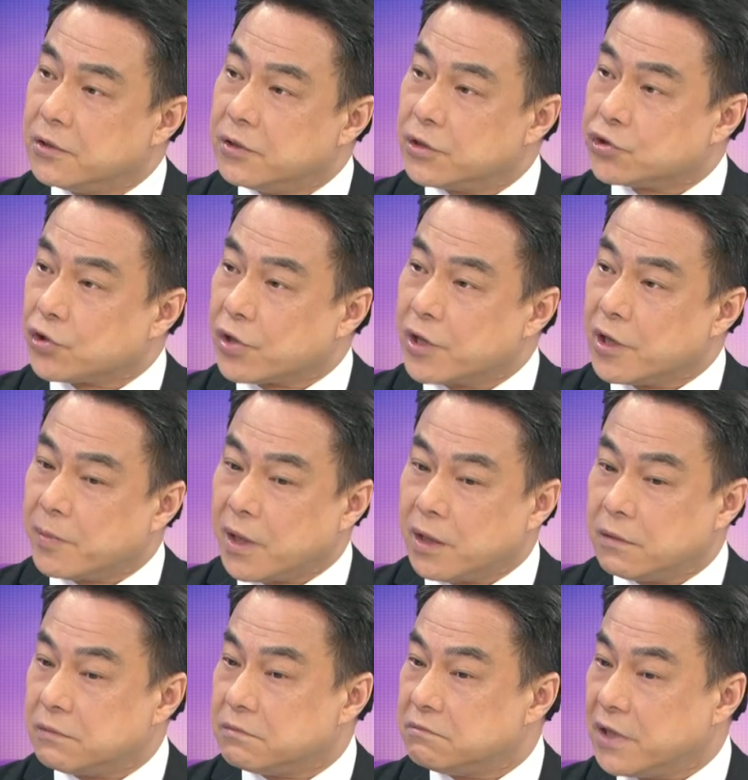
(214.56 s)
you're talking
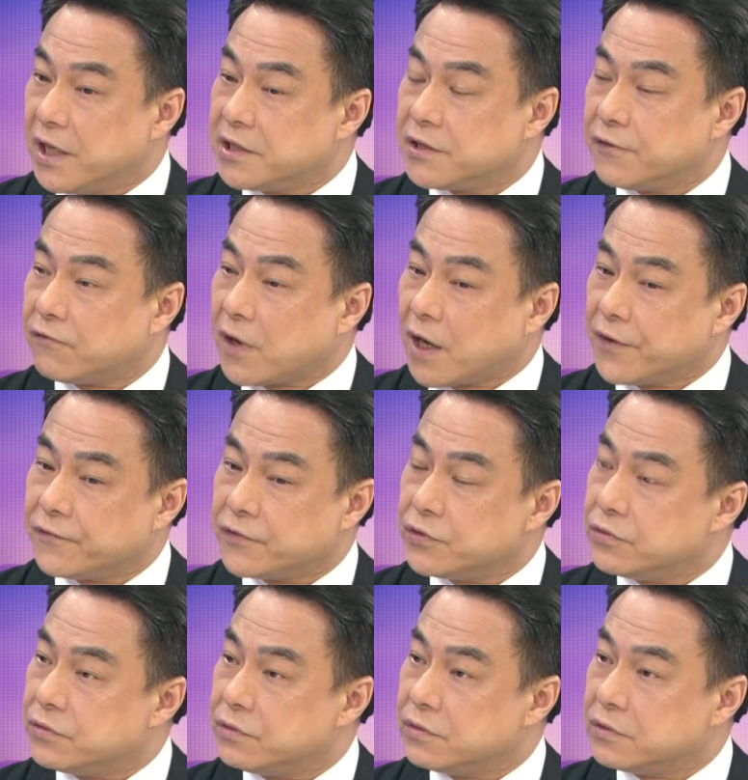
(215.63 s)
about 85
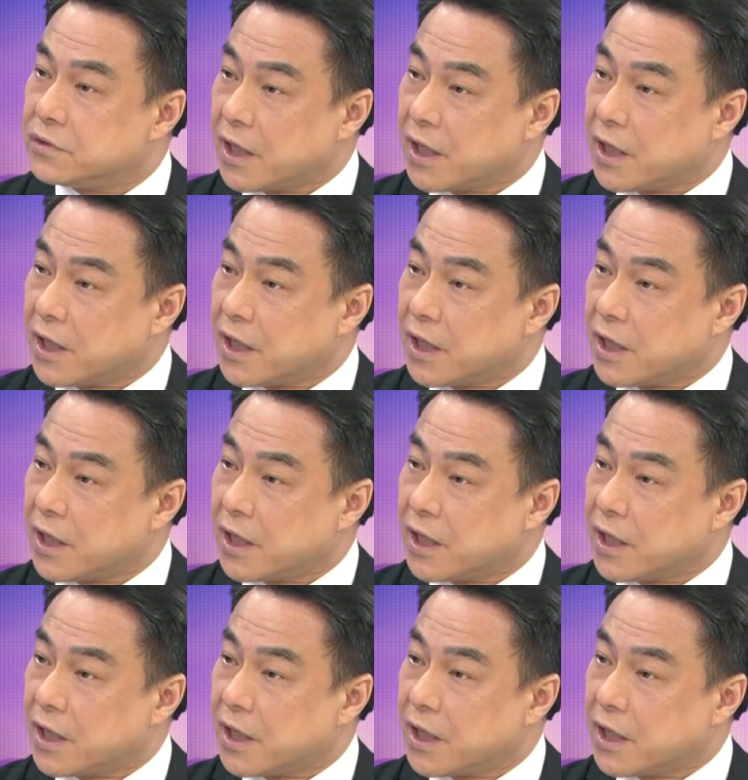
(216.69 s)
to